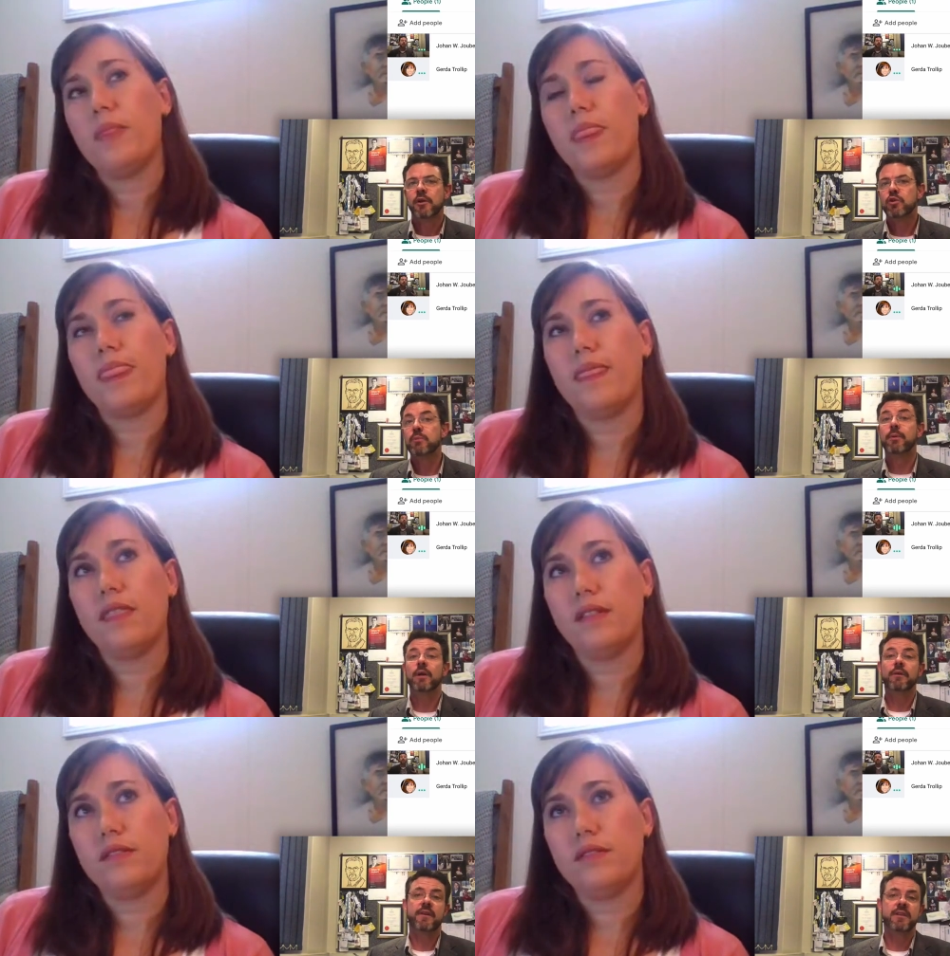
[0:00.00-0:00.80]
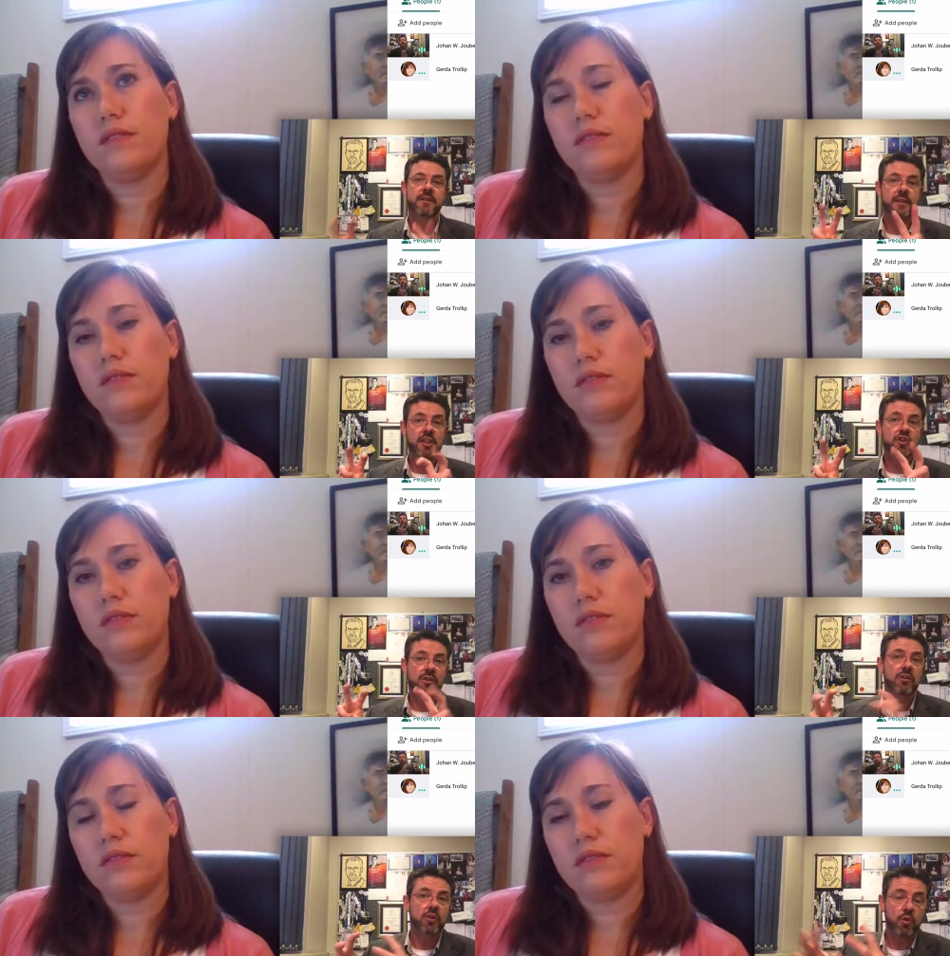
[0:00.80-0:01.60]
Speaker 1: to build this
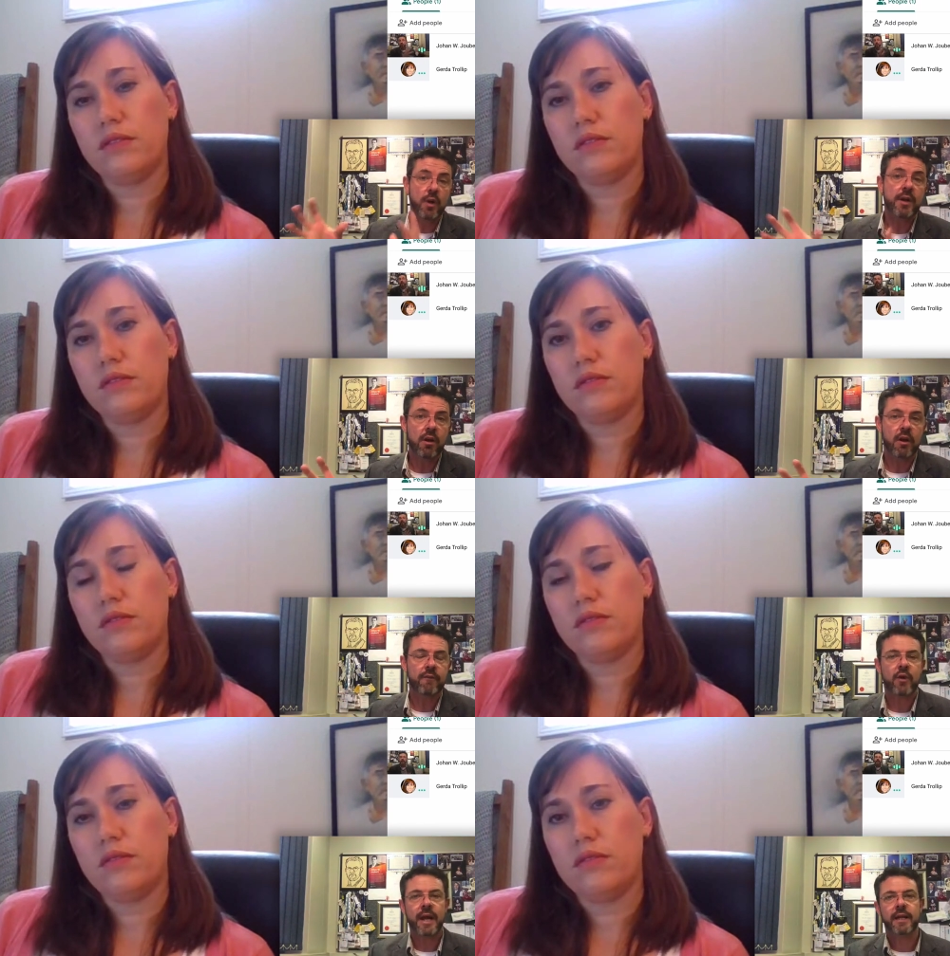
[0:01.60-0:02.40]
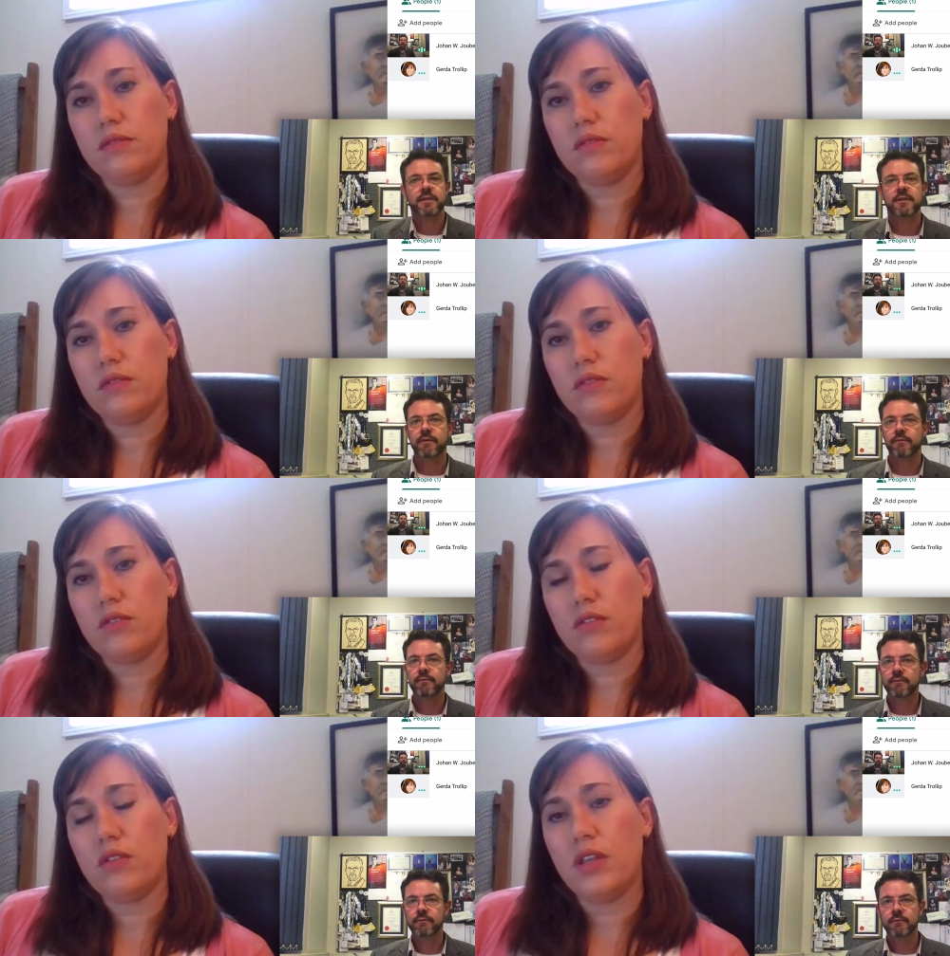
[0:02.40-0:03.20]
digital twin of reality?
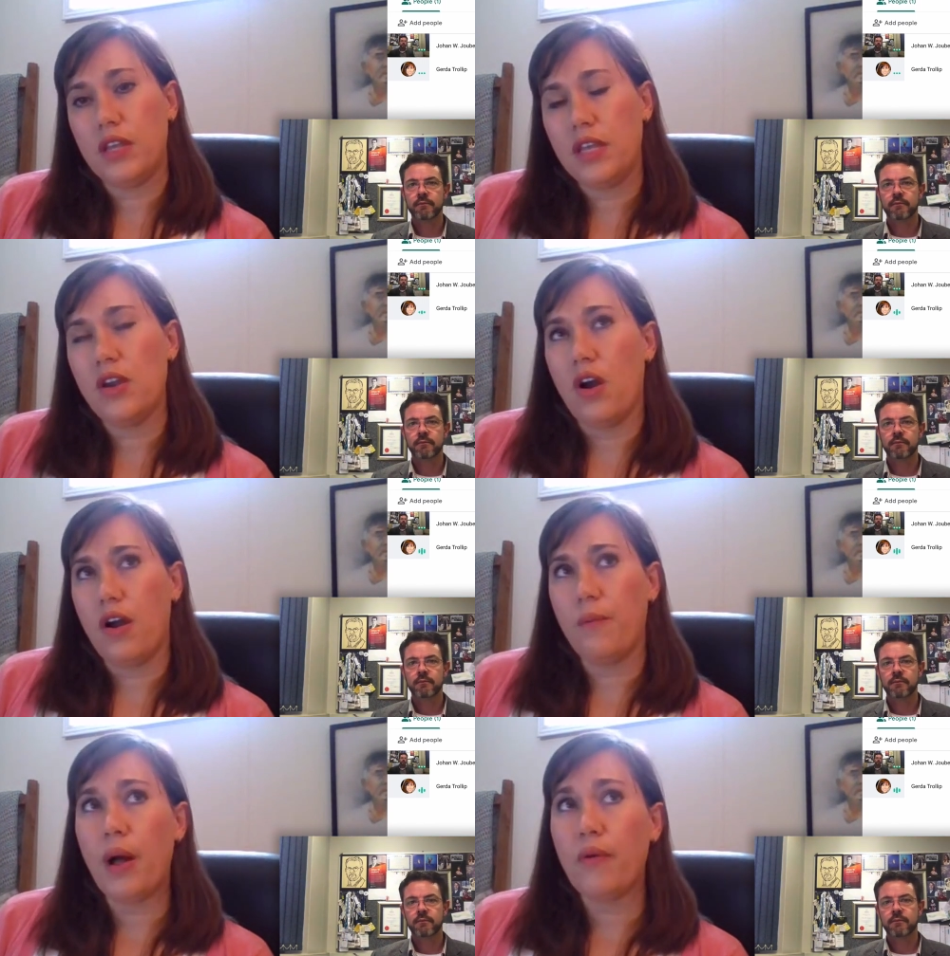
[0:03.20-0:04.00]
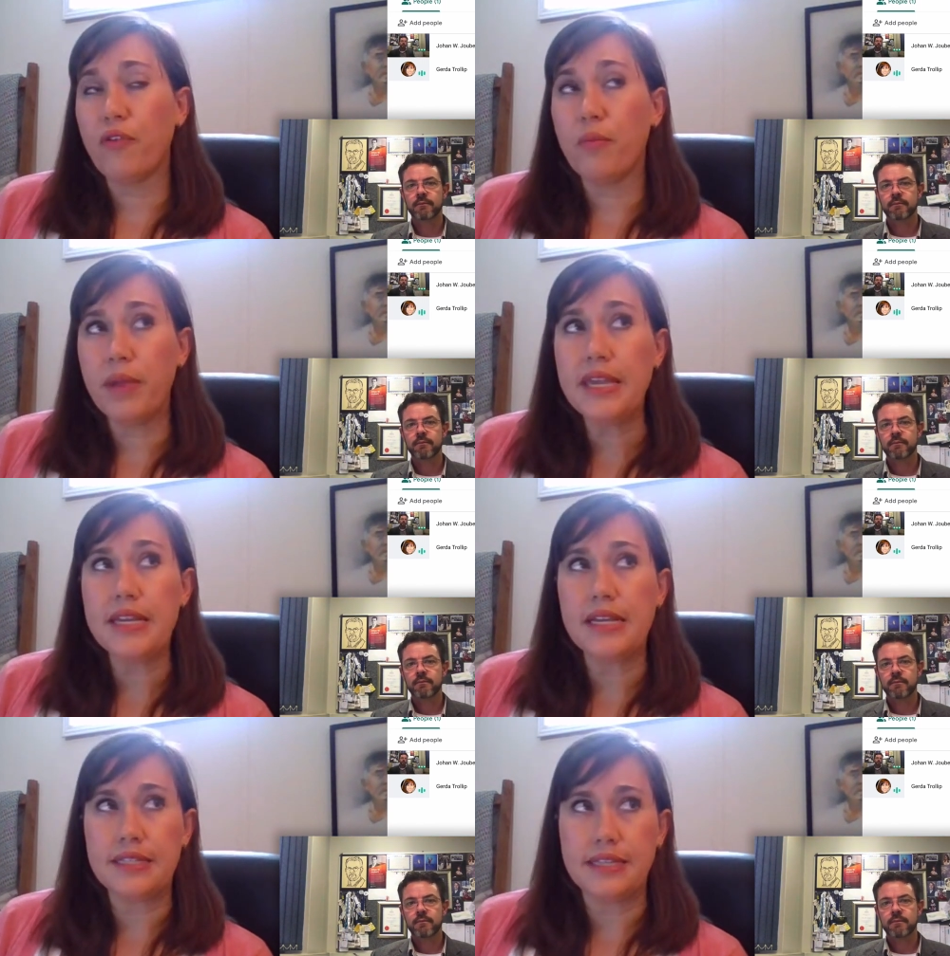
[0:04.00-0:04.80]
Speaker 2: Yeah, well, for
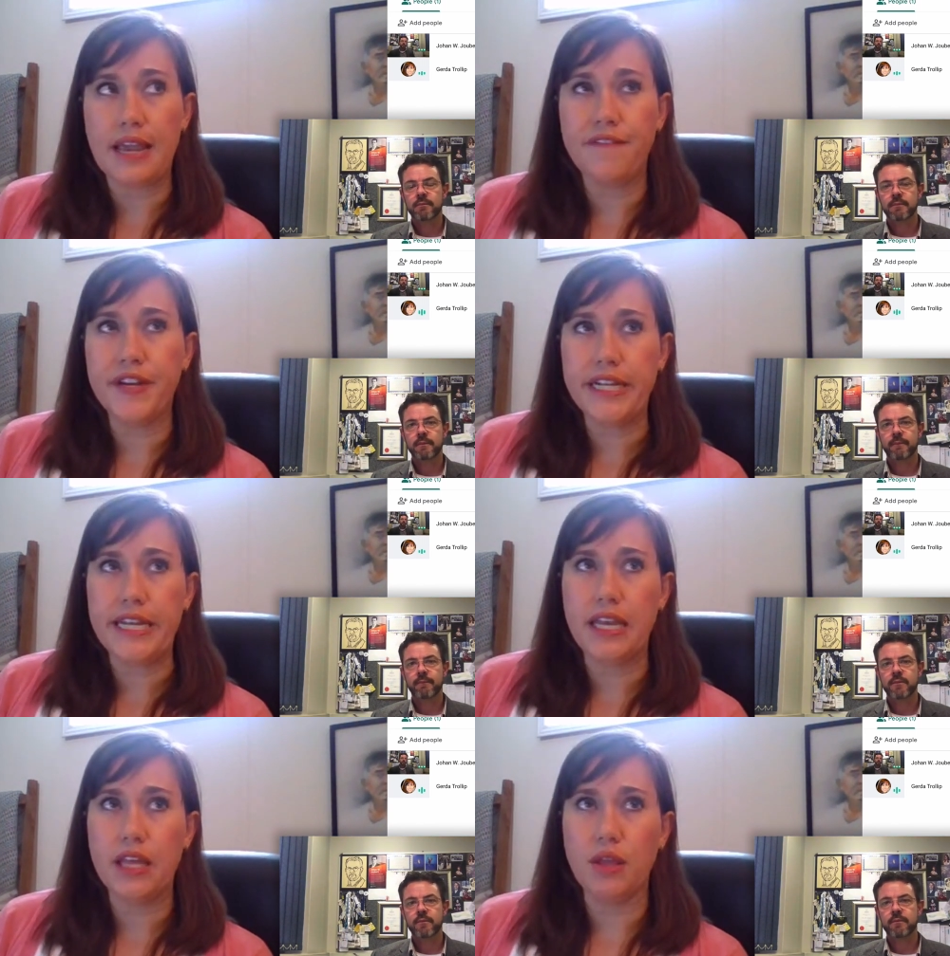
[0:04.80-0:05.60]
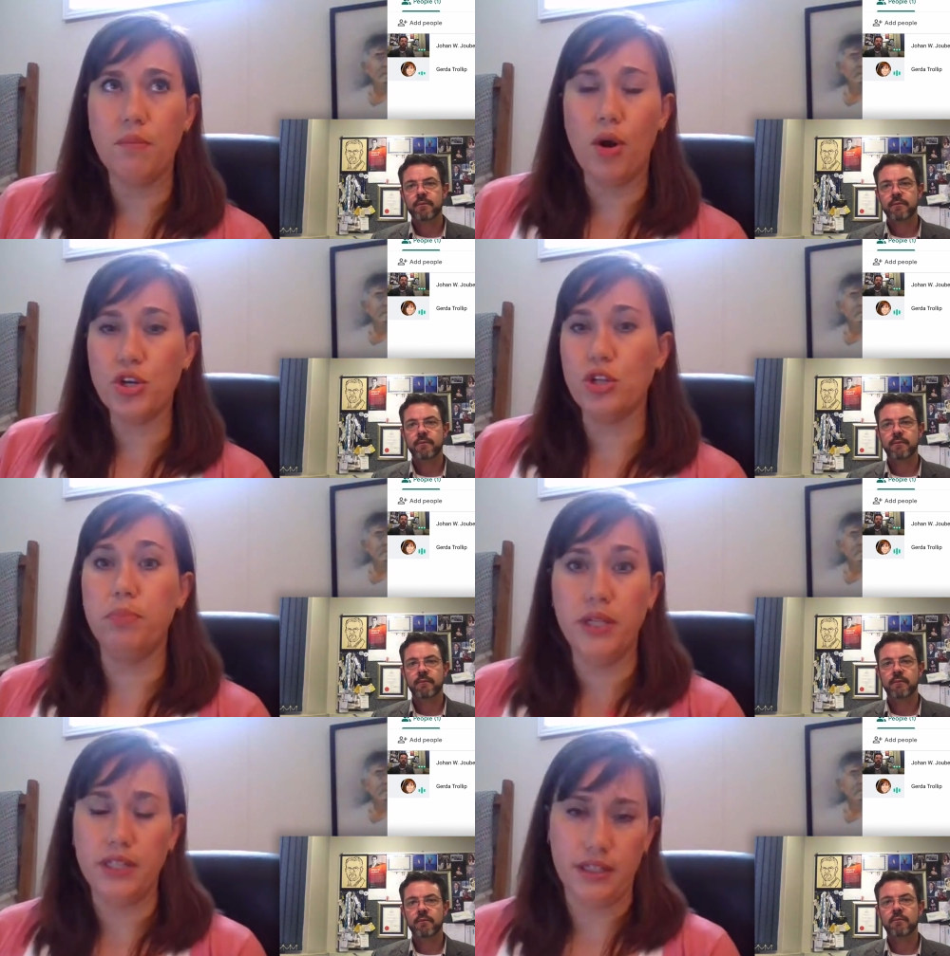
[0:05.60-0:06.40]
me, it's definitely the model
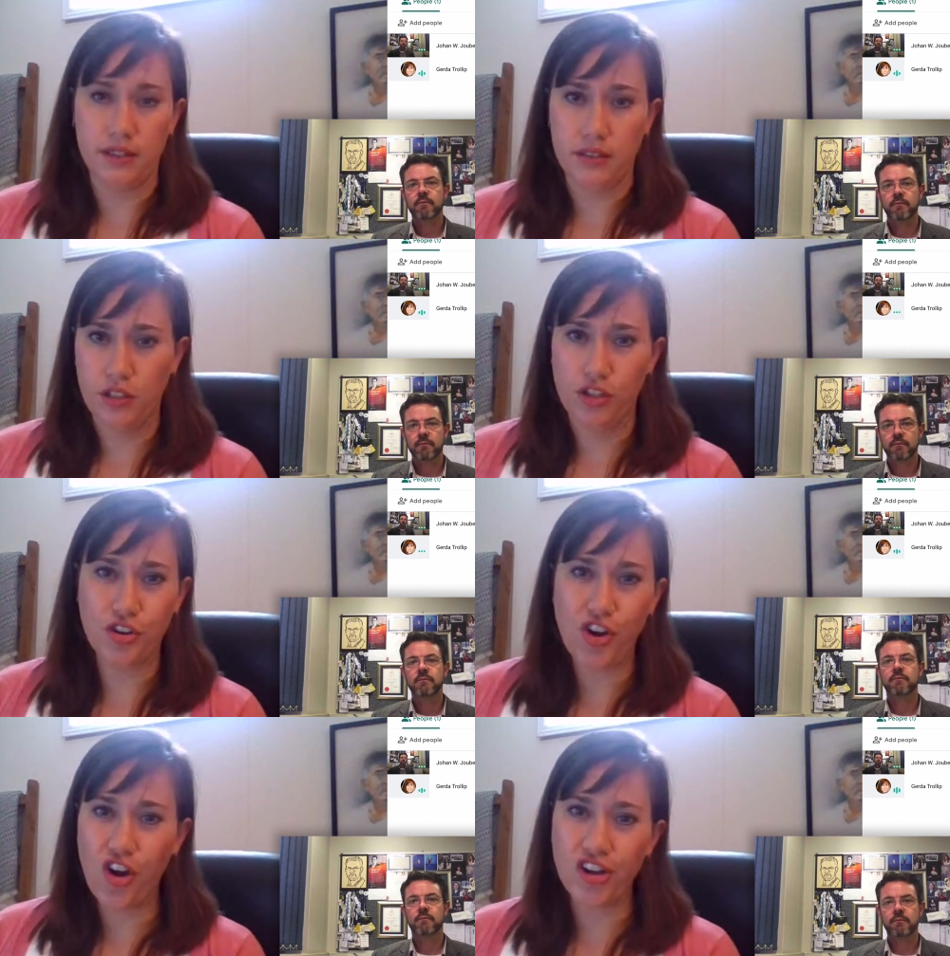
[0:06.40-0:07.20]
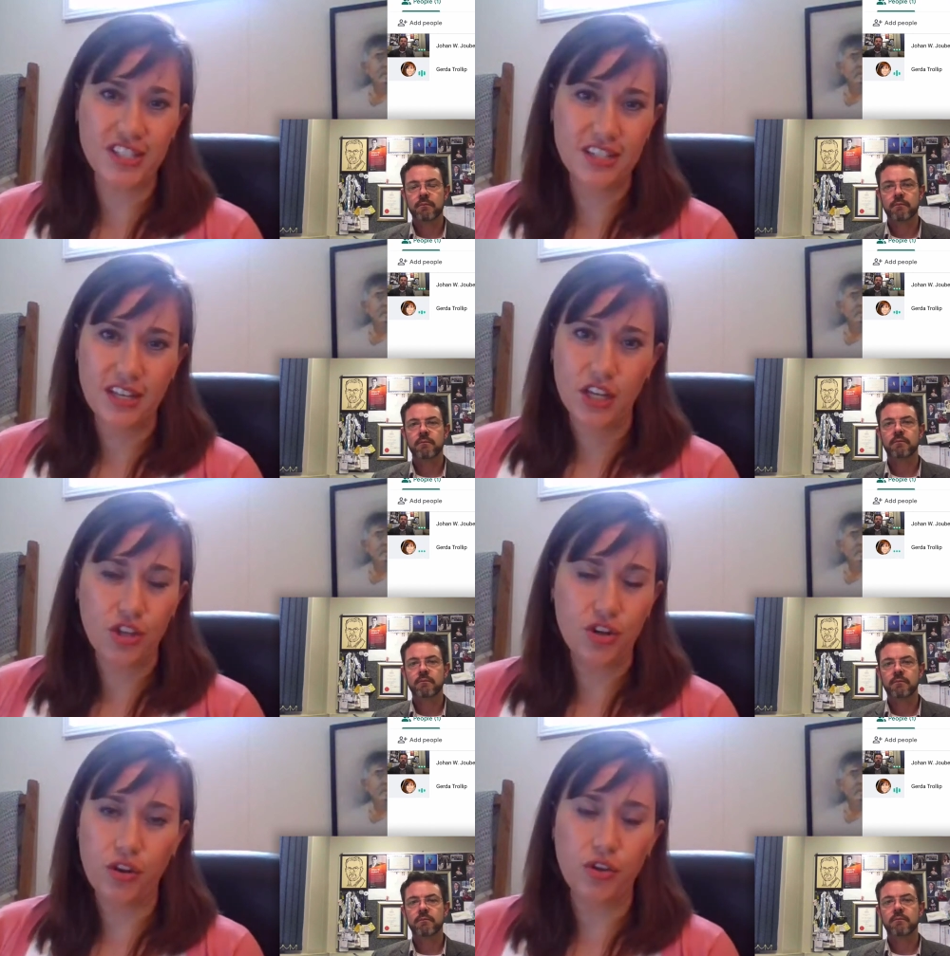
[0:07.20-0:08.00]
builder. You can't,
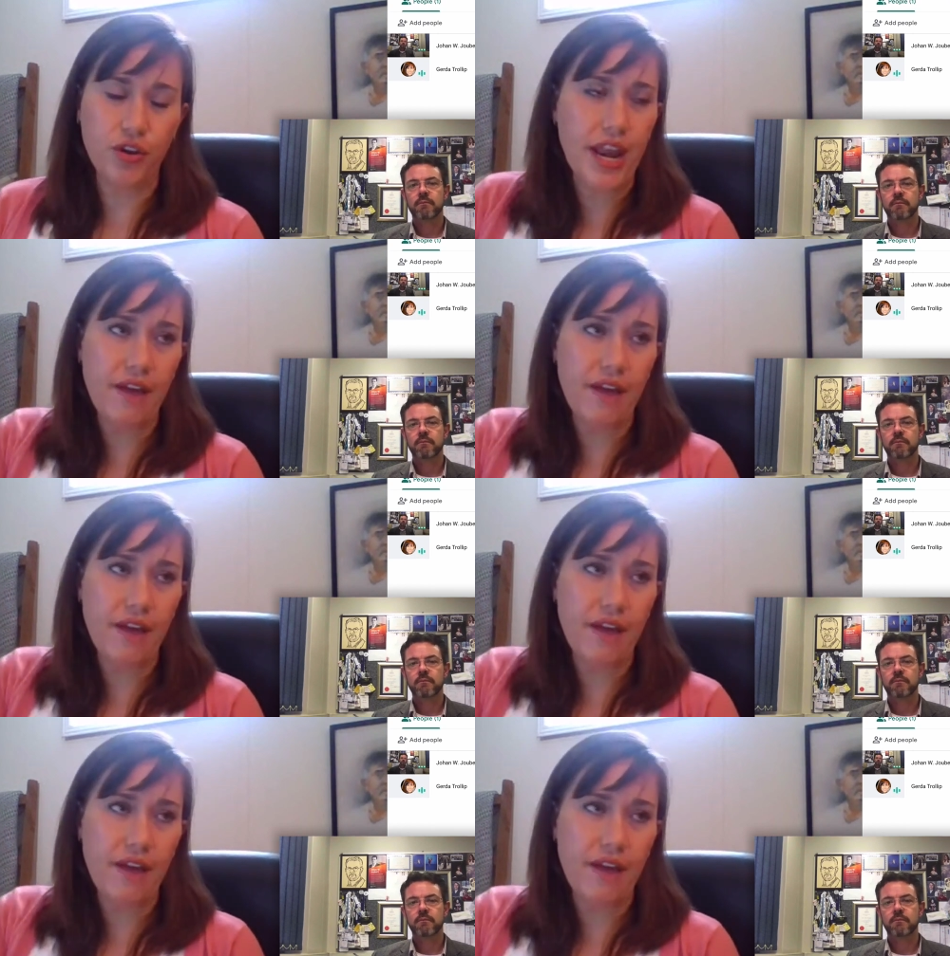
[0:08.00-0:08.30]
you know, you can